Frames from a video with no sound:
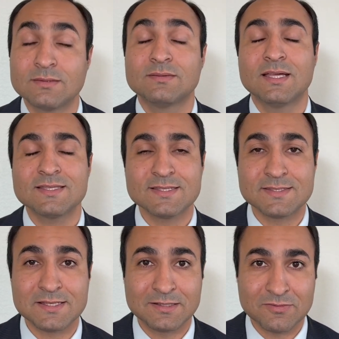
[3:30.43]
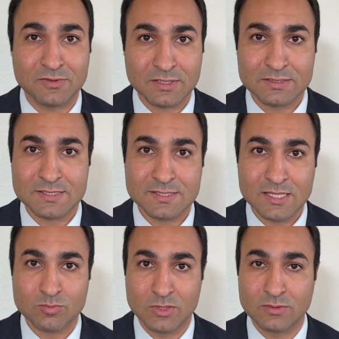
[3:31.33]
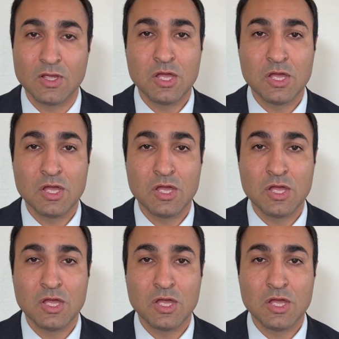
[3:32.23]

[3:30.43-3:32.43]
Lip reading: That's a significant statement,